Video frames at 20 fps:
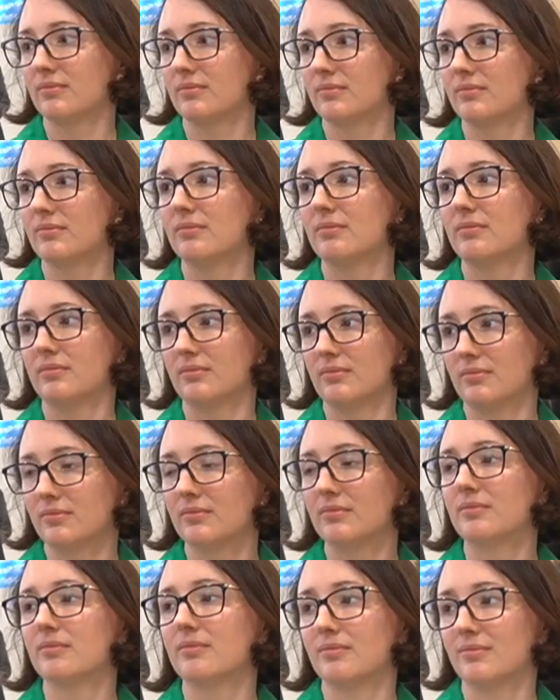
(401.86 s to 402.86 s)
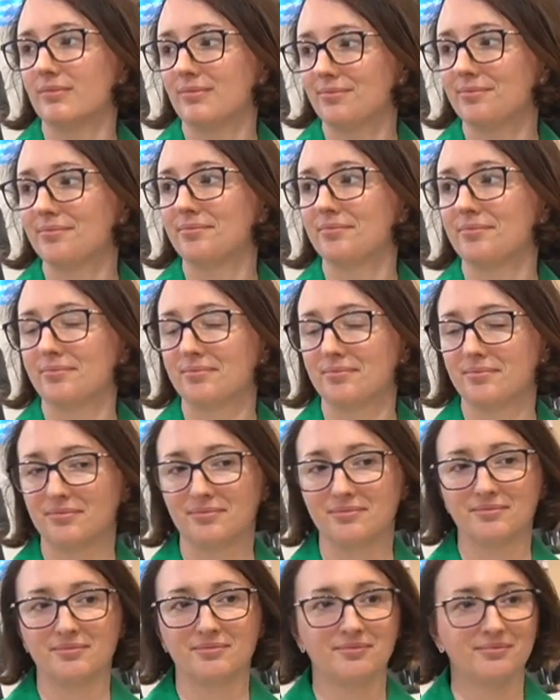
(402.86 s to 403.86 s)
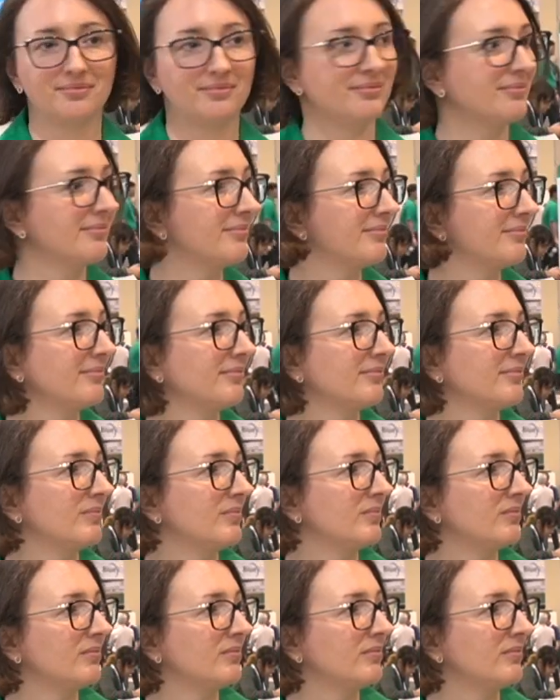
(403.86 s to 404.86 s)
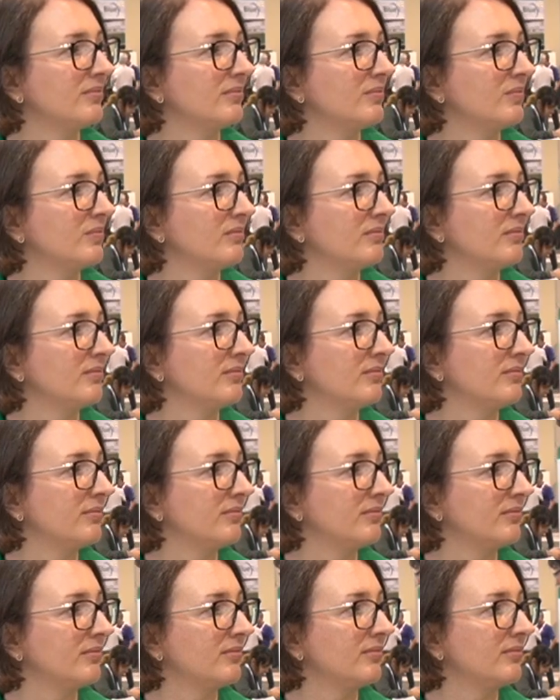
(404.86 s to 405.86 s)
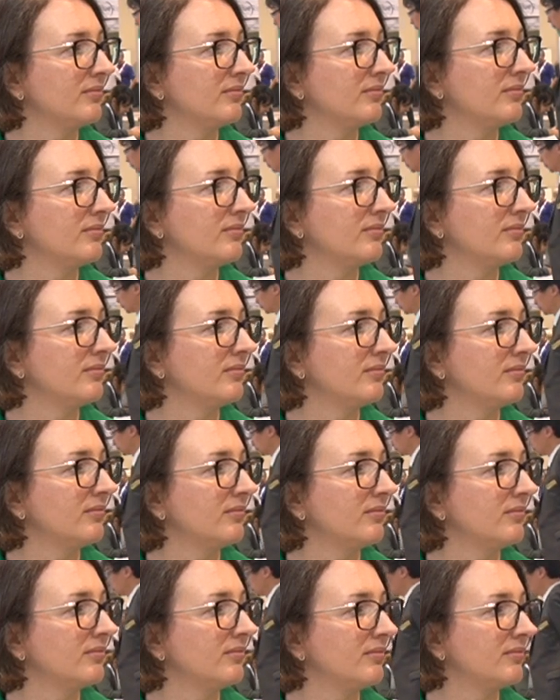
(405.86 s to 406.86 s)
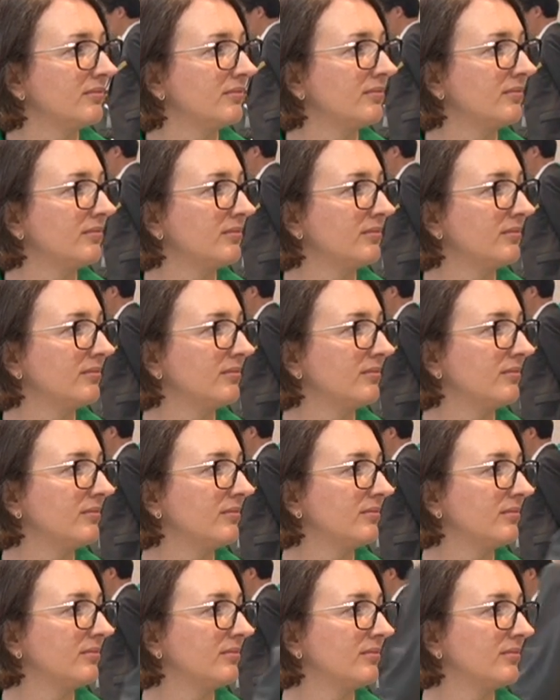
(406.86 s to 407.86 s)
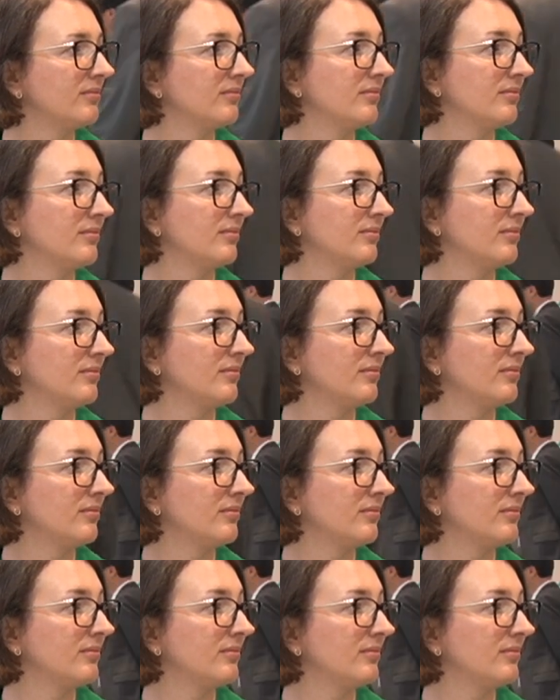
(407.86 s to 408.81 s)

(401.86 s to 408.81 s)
(not speaking)